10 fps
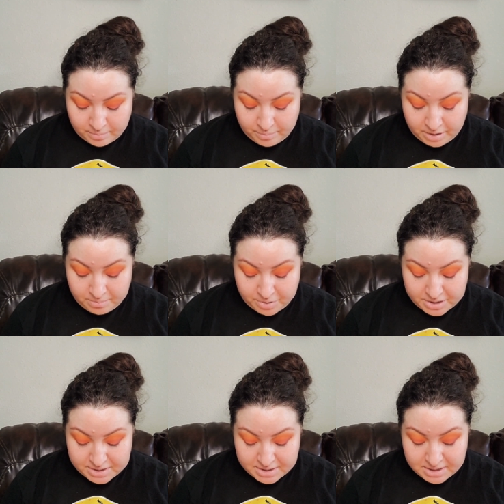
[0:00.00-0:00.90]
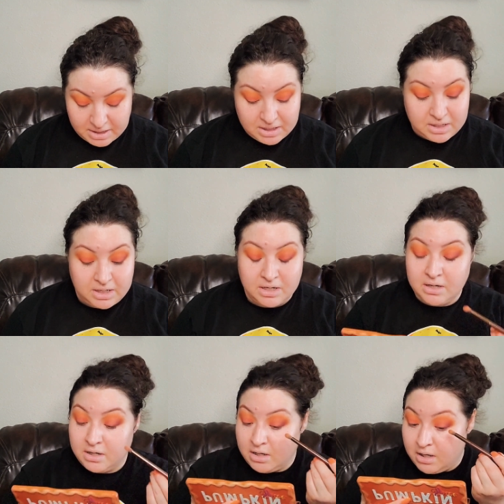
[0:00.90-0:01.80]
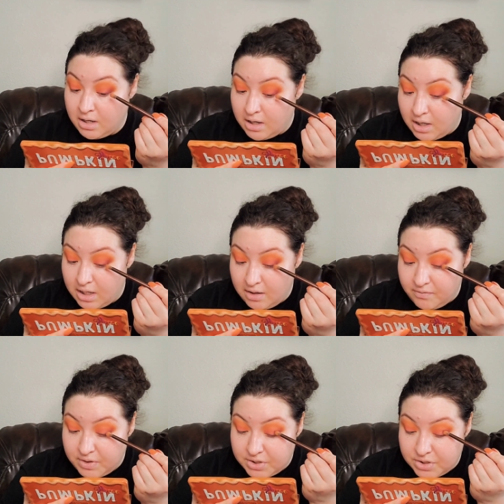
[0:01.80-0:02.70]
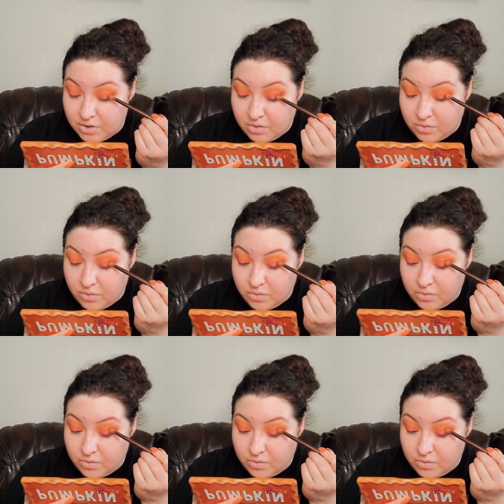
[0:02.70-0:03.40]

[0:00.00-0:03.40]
Me personally, I love the show.